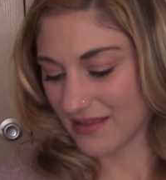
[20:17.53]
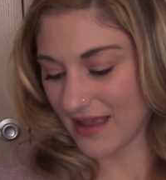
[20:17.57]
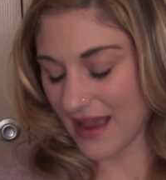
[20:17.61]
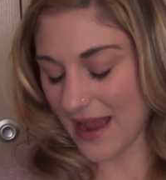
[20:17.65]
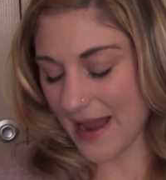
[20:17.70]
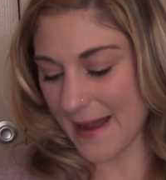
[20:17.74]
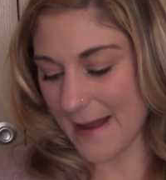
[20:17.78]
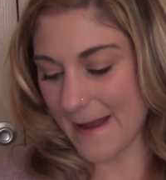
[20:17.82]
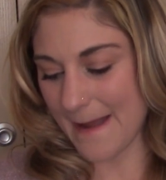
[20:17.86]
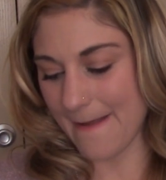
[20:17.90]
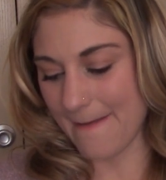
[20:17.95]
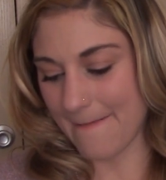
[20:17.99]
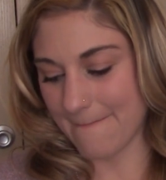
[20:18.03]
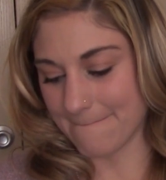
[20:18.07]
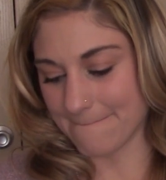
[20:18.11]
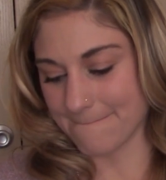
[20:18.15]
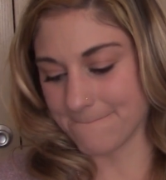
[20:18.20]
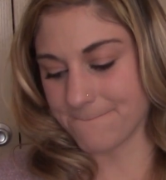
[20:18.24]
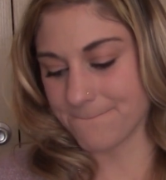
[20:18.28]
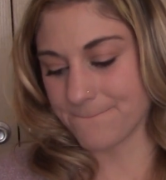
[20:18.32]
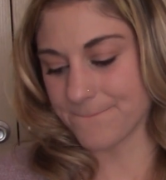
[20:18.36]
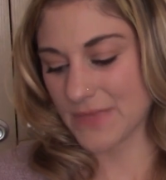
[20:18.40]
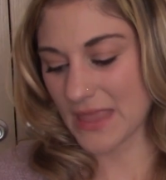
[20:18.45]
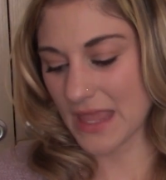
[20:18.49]

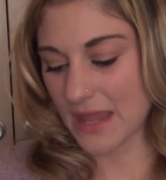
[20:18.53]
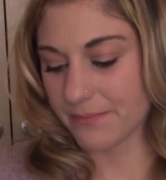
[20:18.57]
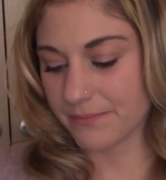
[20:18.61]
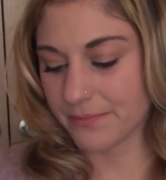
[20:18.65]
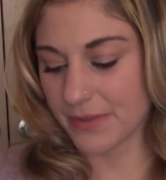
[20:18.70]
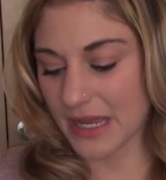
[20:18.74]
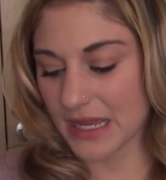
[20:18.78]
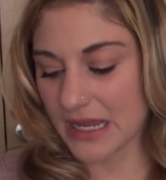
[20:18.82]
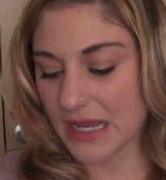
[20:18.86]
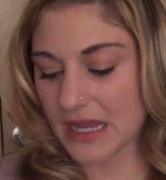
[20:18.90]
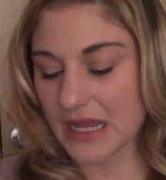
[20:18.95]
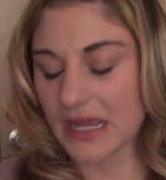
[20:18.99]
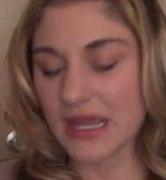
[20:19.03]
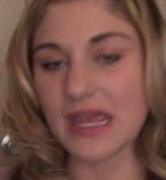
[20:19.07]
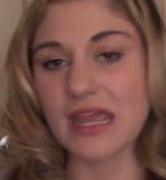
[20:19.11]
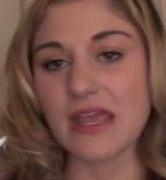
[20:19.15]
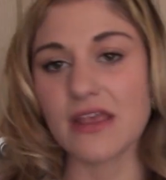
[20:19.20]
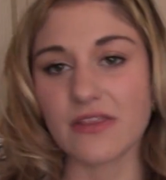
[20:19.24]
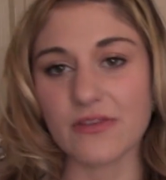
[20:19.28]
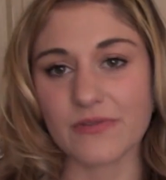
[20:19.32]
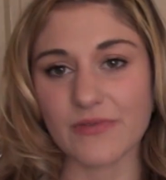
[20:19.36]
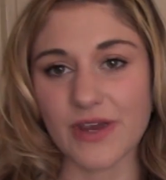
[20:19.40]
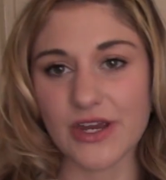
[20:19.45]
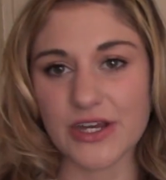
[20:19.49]
But it
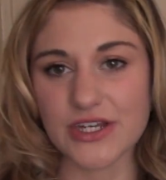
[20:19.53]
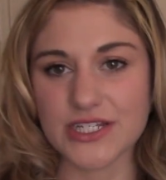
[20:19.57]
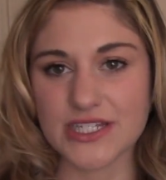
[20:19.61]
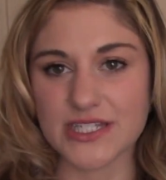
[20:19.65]
is very